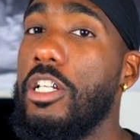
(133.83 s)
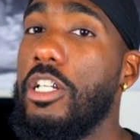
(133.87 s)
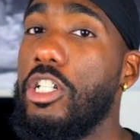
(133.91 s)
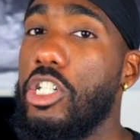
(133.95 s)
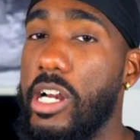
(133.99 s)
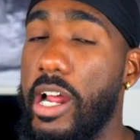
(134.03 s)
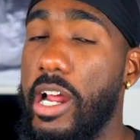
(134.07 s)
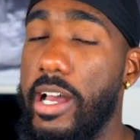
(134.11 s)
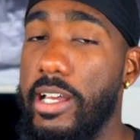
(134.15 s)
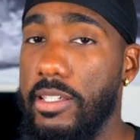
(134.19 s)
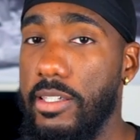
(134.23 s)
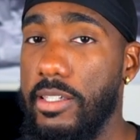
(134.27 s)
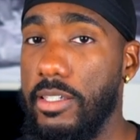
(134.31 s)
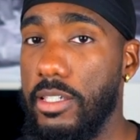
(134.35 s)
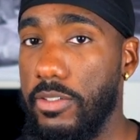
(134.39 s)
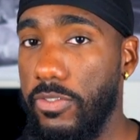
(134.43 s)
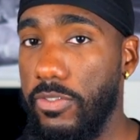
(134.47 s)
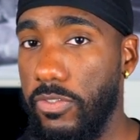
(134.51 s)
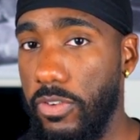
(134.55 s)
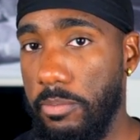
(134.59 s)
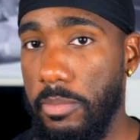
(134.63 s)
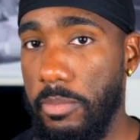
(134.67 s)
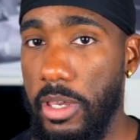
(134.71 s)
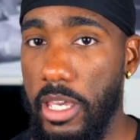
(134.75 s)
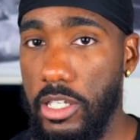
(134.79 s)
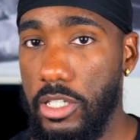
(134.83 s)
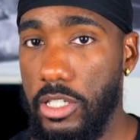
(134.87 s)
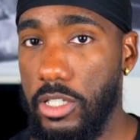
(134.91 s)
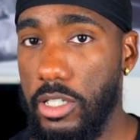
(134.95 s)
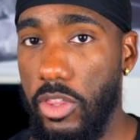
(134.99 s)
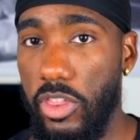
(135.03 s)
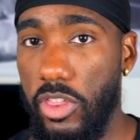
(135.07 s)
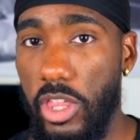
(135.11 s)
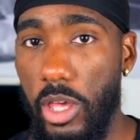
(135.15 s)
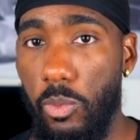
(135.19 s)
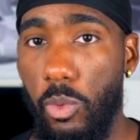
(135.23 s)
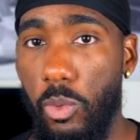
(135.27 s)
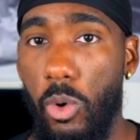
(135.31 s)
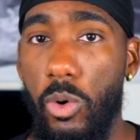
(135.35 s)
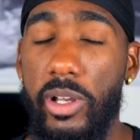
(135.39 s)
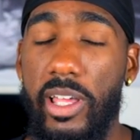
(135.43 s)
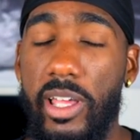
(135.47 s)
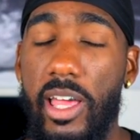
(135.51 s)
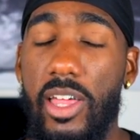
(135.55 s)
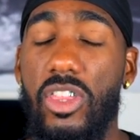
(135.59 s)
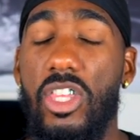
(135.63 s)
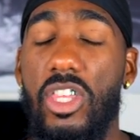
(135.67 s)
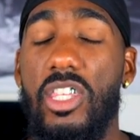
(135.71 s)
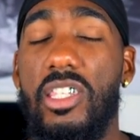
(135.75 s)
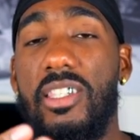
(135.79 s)
transformation. They won't
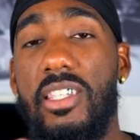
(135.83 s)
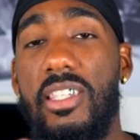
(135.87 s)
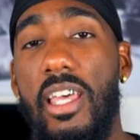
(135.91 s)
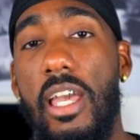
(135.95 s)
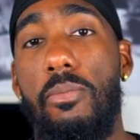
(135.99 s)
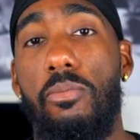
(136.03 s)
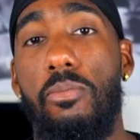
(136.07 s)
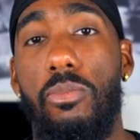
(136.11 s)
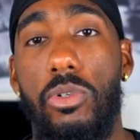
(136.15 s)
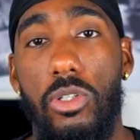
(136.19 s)
get the same